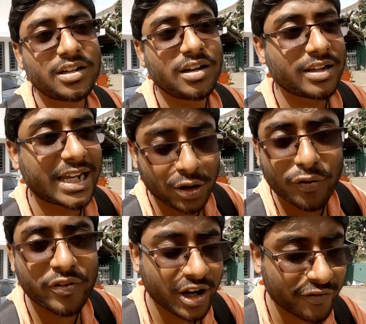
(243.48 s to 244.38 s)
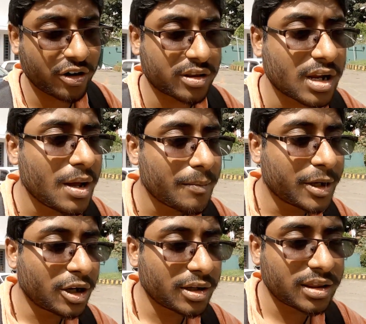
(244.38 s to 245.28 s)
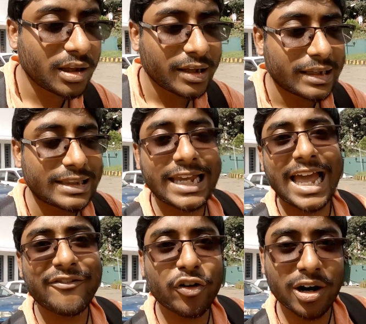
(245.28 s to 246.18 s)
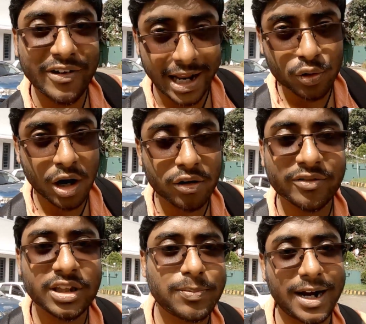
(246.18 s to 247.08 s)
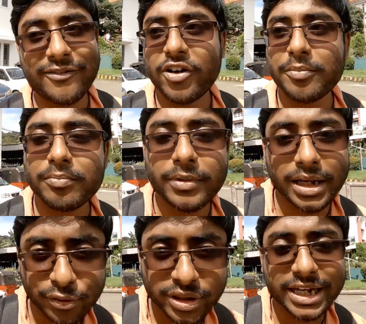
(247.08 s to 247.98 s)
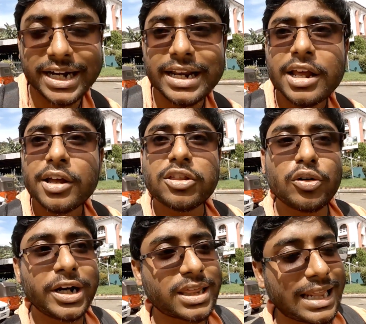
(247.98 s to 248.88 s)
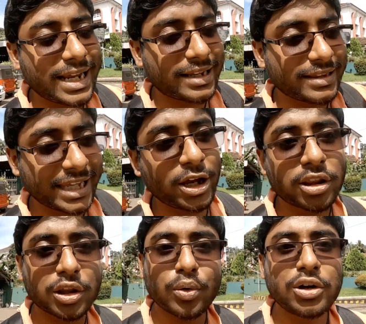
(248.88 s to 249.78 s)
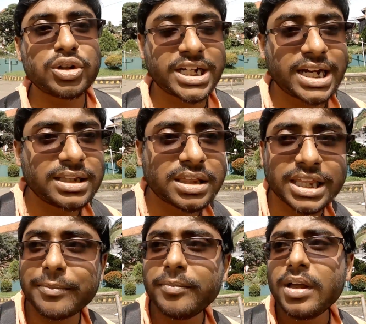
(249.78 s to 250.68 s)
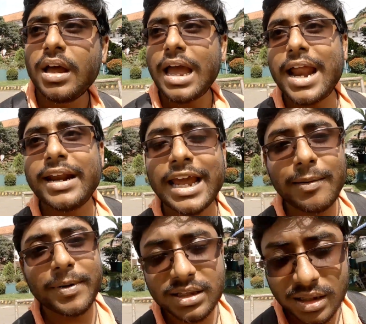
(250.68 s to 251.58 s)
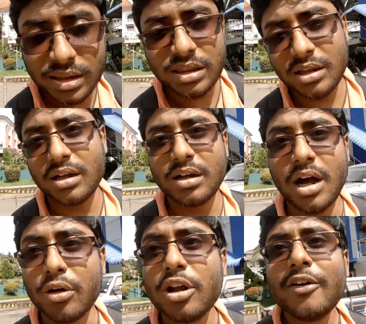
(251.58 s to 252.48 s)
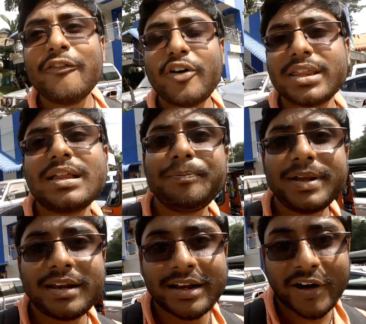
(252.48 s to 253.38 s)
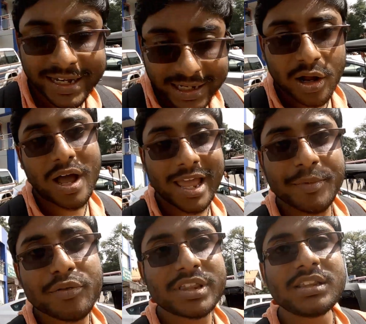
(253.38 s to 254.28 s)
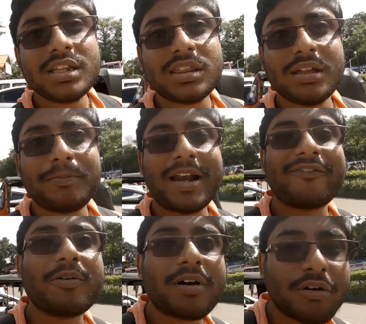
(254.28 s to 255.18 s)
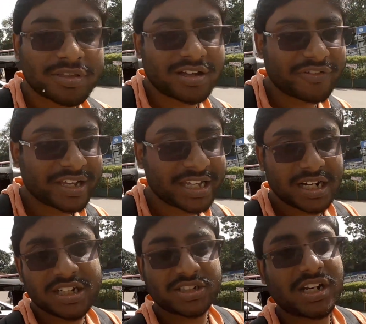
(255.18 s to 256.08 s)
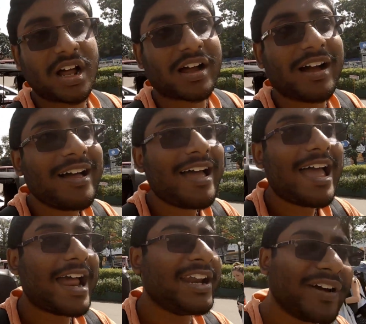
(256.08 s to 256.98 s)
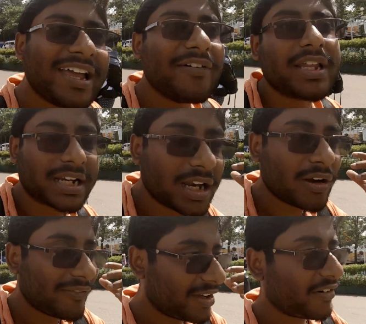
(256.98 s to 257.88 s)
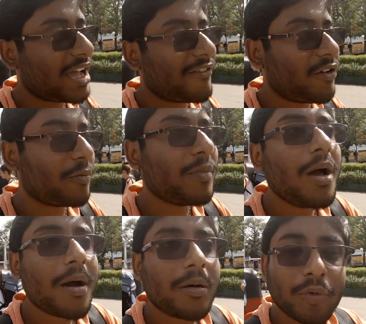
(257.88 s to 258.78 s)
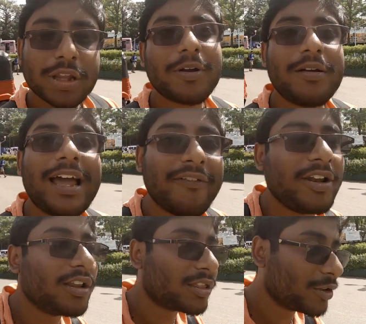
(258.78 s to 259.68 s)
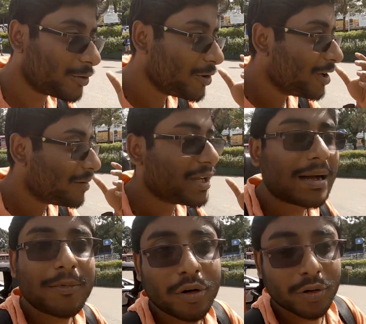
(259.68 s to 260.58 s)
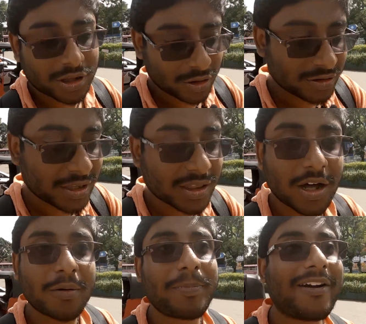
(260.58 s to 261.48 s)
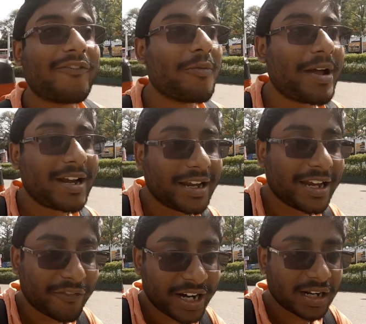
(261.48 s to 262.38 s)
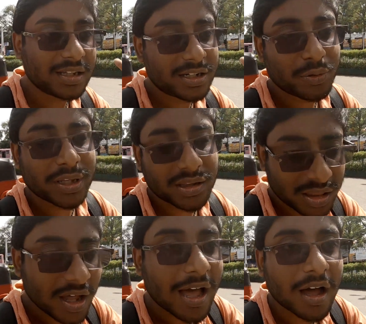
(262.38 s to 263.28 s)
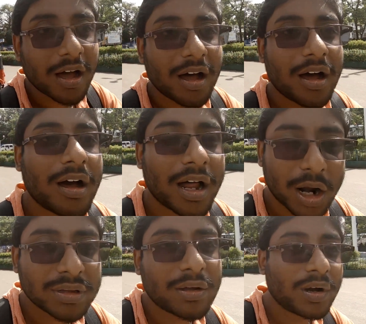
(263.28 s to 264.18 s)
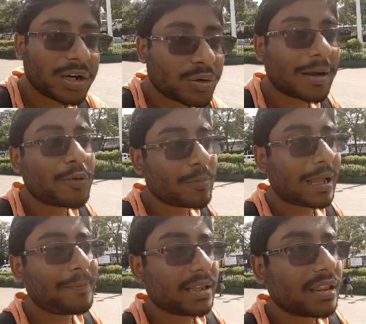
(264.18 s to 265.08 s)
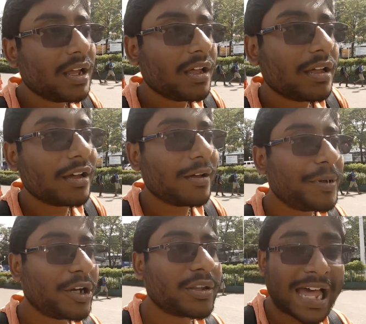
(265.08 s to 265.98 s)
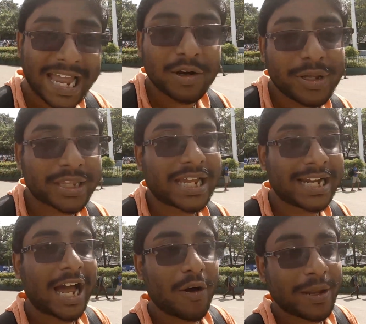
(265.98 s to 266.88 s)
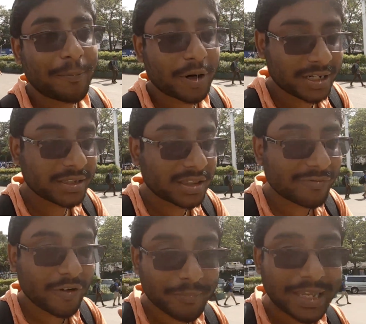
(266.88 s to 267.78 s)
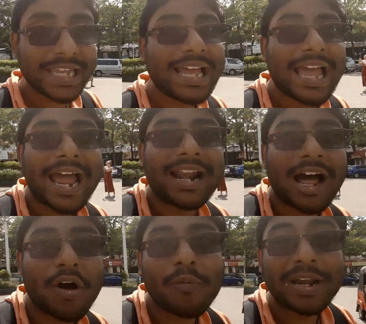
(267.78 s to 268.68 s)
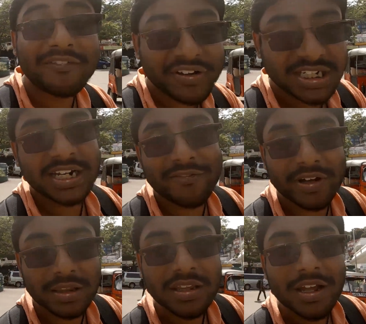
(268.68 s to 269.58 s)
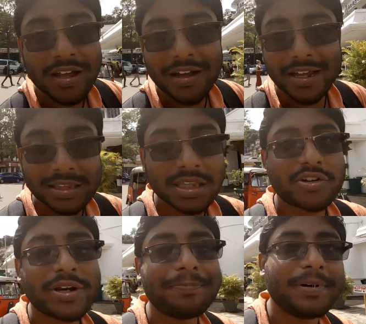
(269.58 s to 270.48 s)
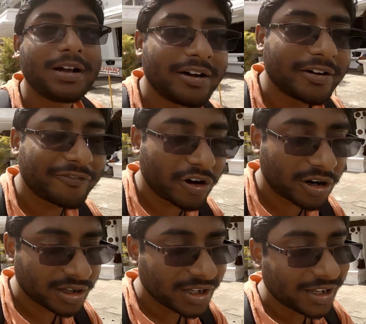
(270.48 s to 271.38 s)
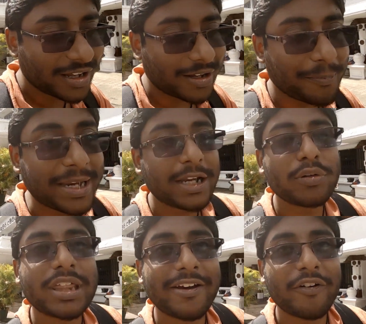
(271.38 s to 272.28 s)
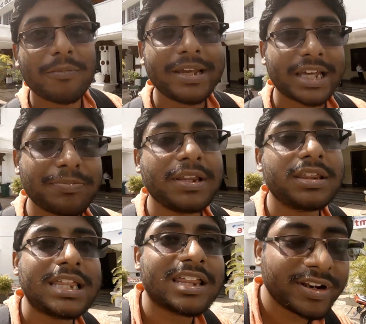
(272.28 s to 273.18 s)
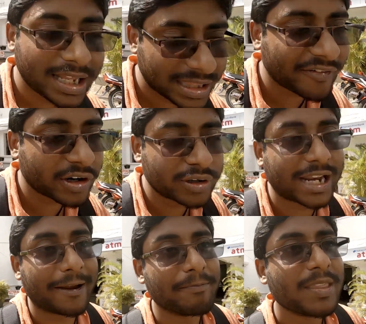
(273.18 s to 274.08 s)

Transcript: that too free of cost, because they have got value out of this platform by using it. So it's like they also want to share the same and help others out. For example, right now I am using this platform couchsurfing here in Sri Lanka, and if I ever settle down, if I ever have a home, most probably I will also become a host on this platform and invite other tourists around the world to come to my place, because I know exactly how important this is for me and how beneficial it was in this trip for me to save on my expenses as well as have a good time.